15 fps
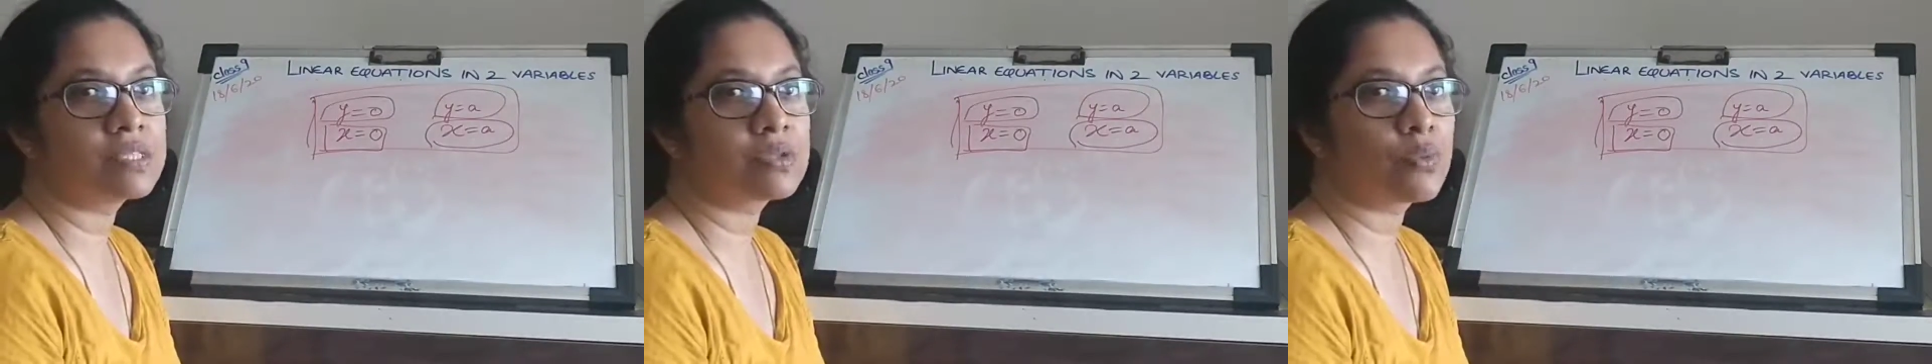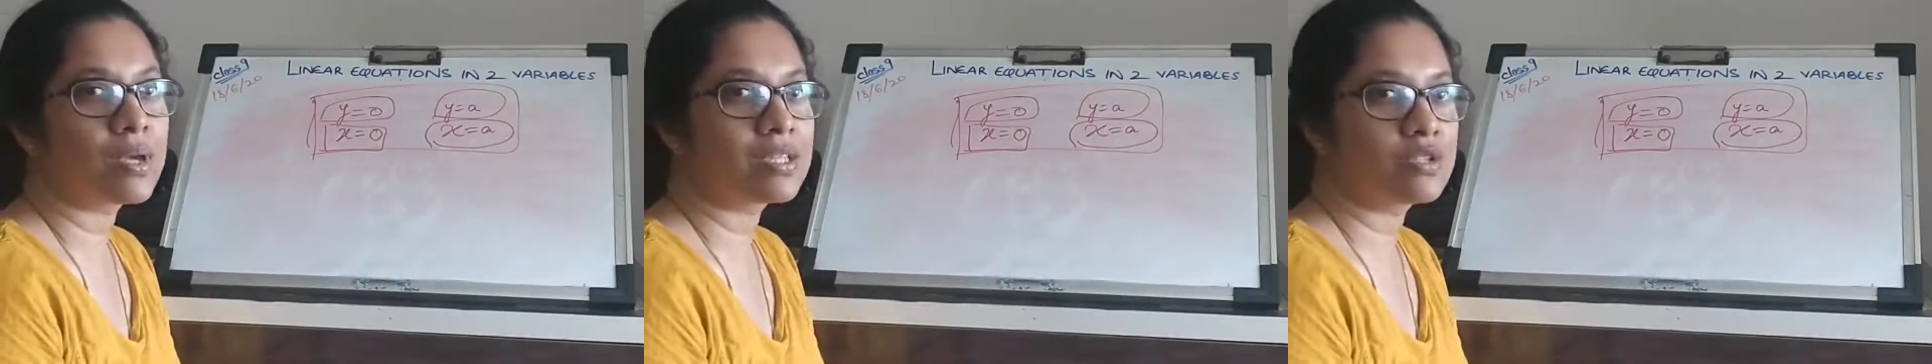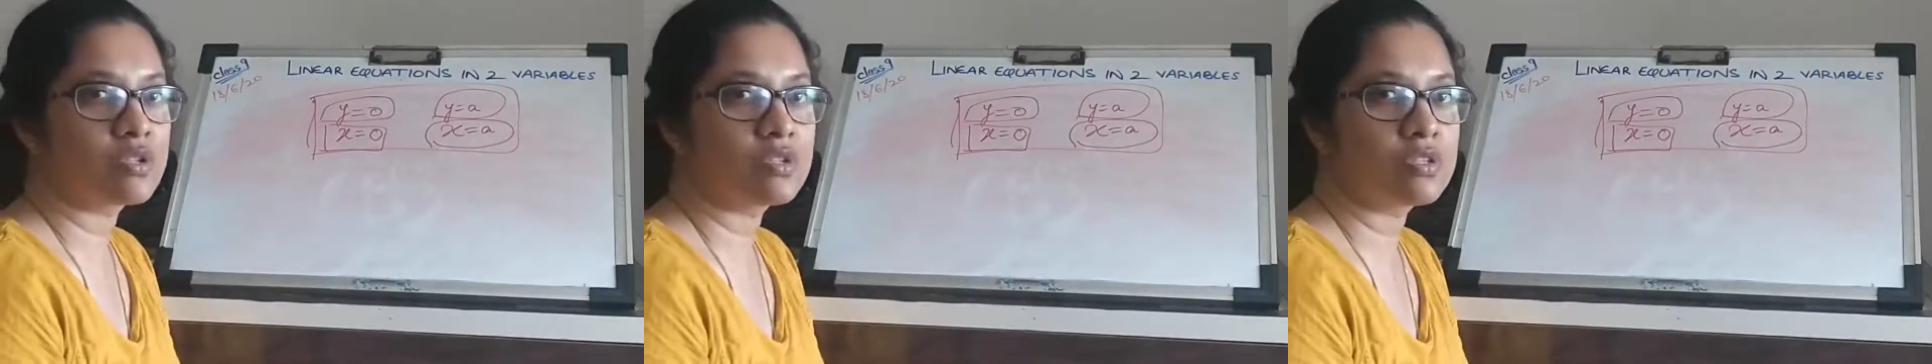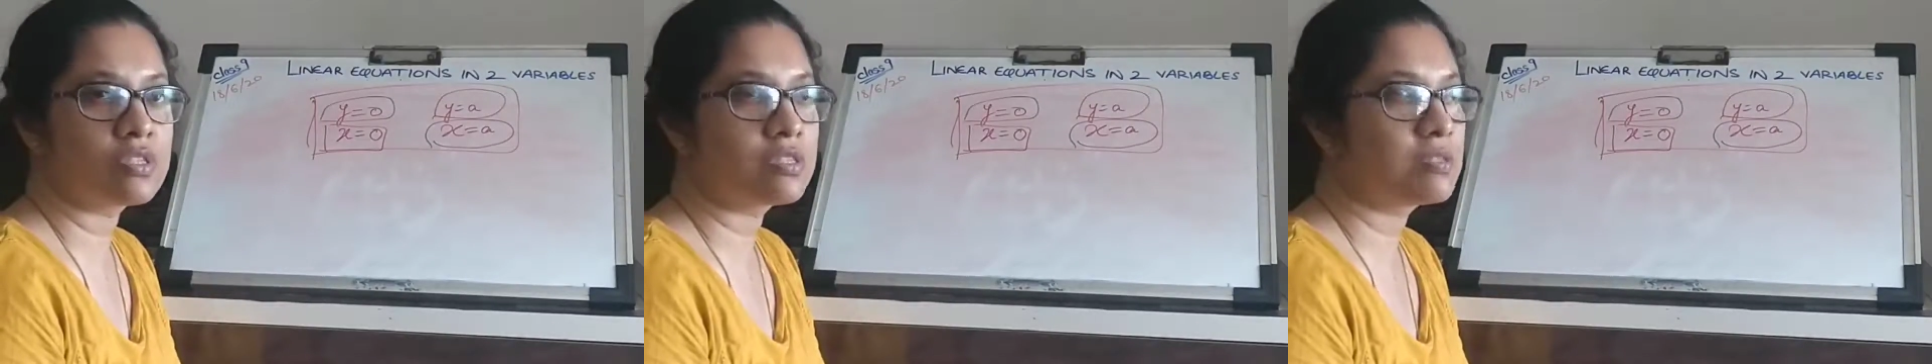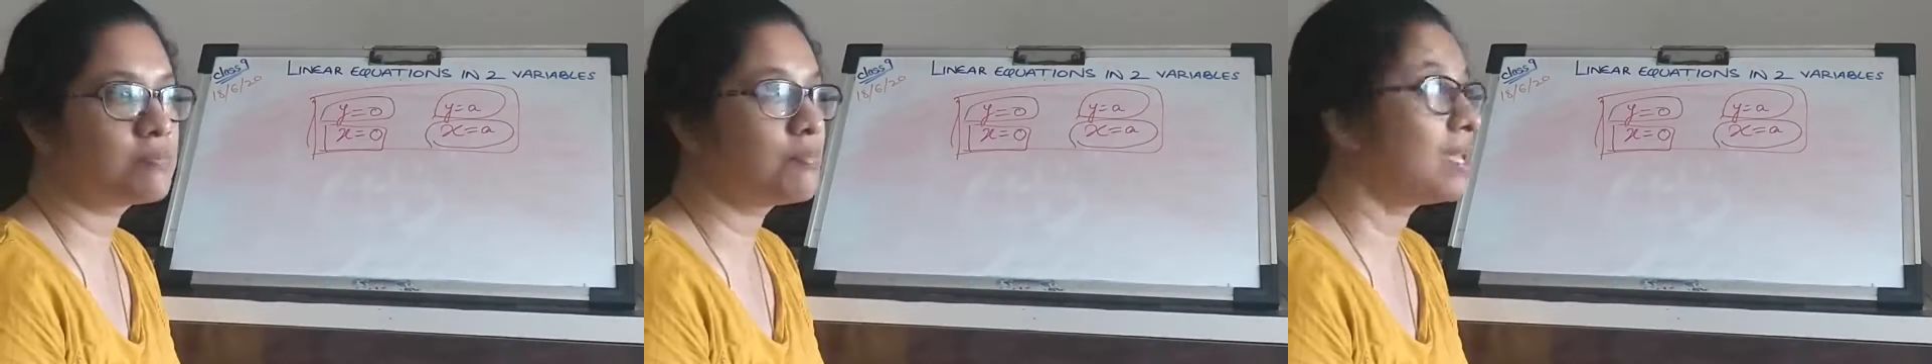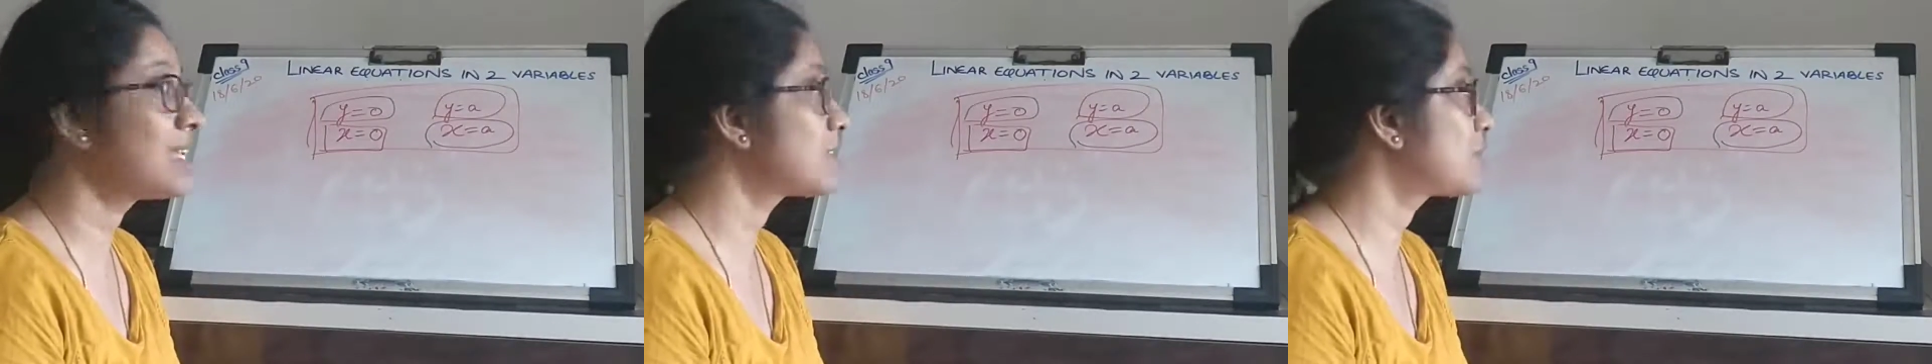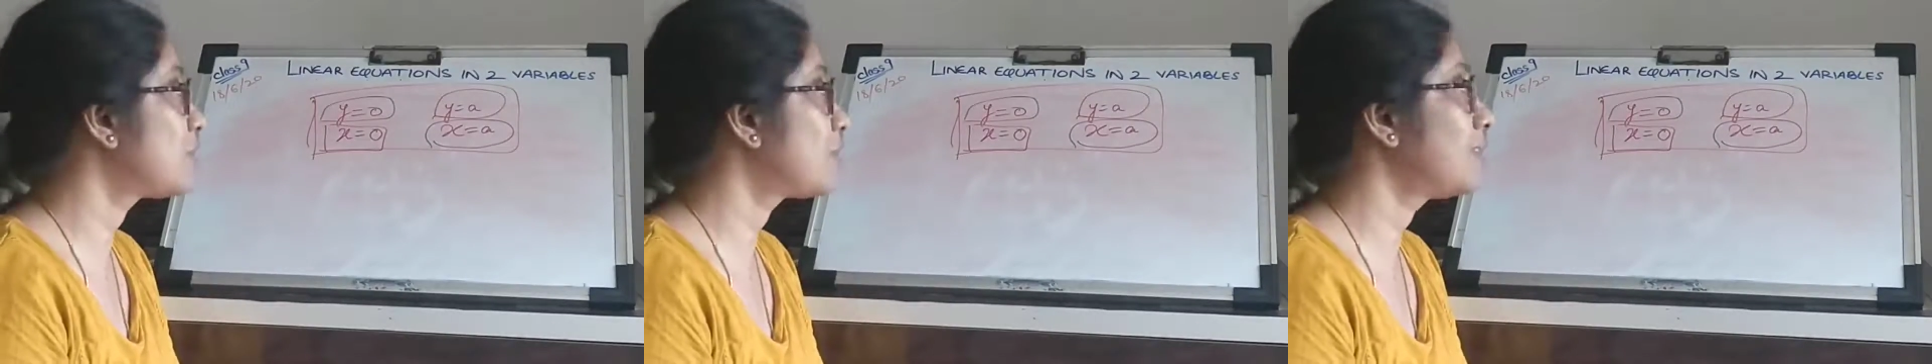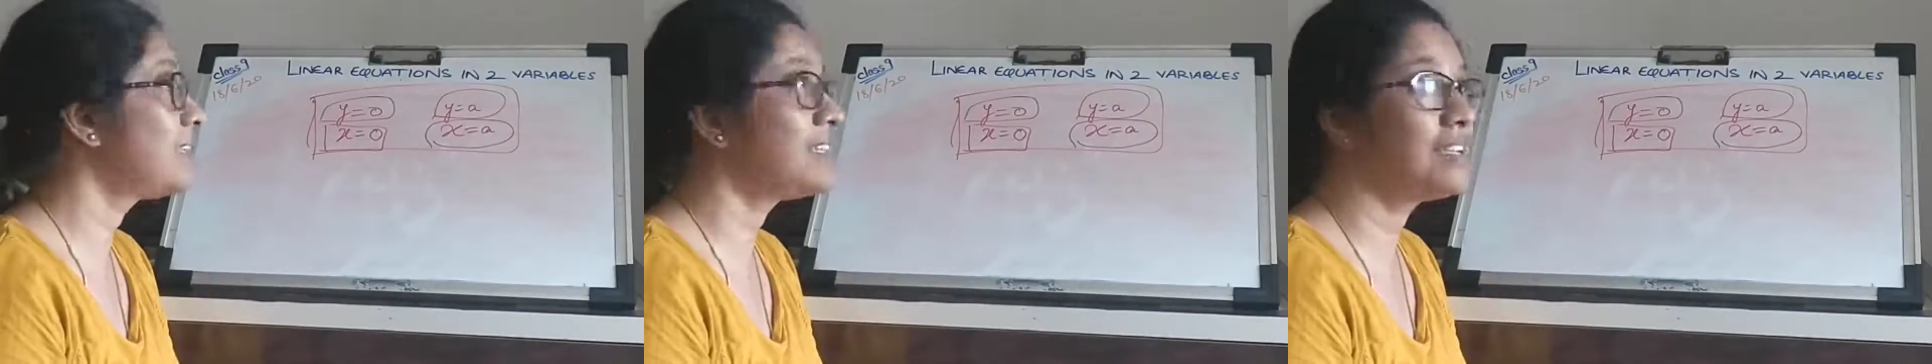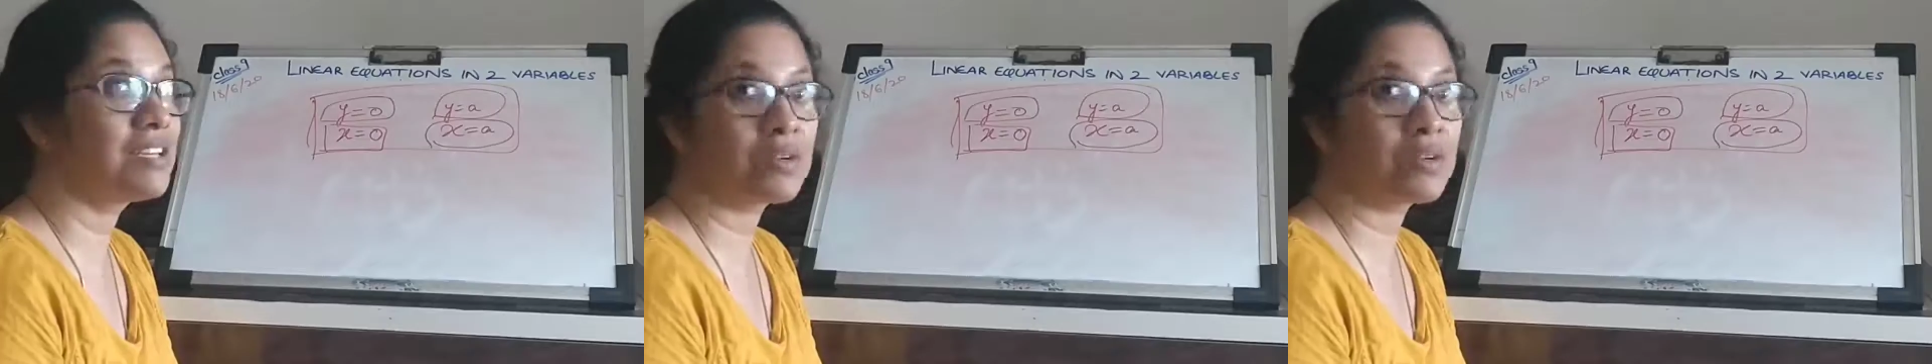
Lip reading: questions based on linear